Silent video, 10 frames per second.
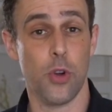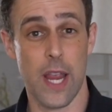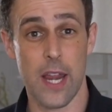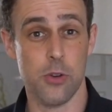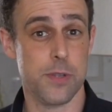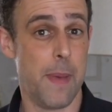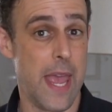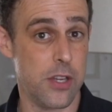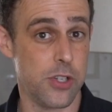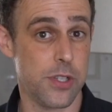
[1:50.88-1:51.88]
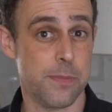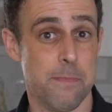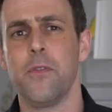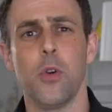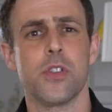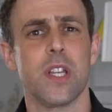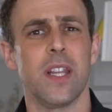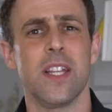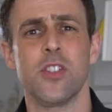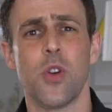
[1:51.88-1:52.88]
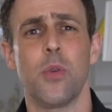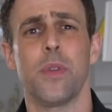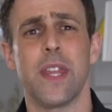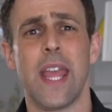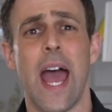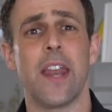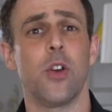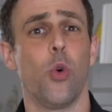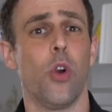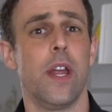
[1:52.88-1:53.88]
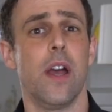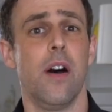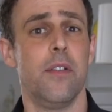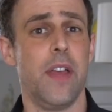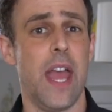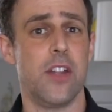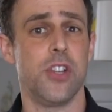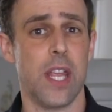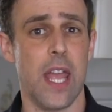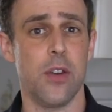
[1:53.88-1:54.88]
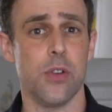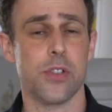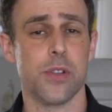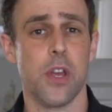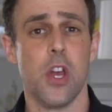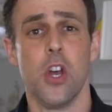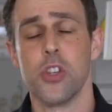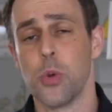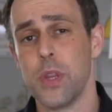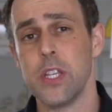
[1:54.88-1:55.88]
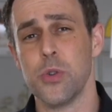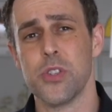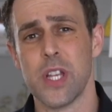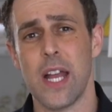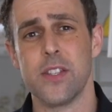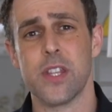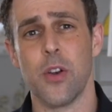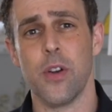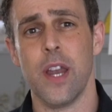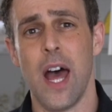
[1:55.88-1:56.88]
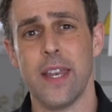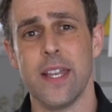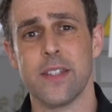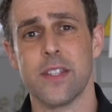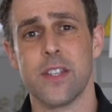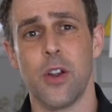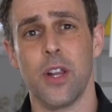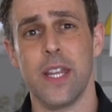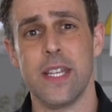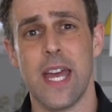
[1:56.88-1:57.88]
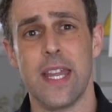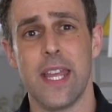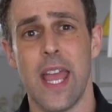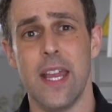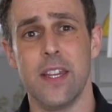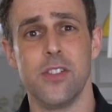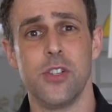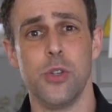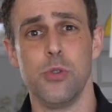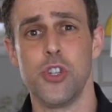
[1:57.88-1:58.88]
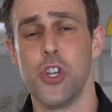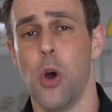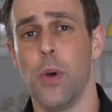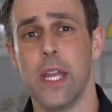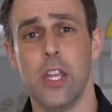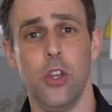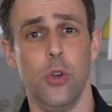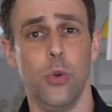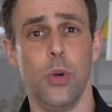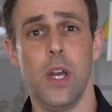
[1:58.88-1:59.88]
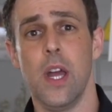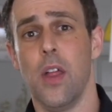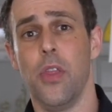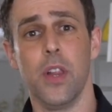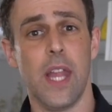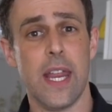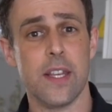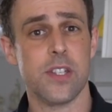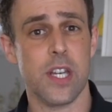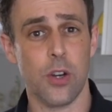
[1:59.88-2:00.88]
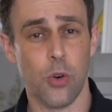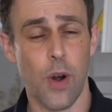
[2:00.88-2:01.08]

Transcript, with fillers: creators' pages. First, let's start with the category of educators. So these are sites that are not necessarily dedicated to showing you the latest and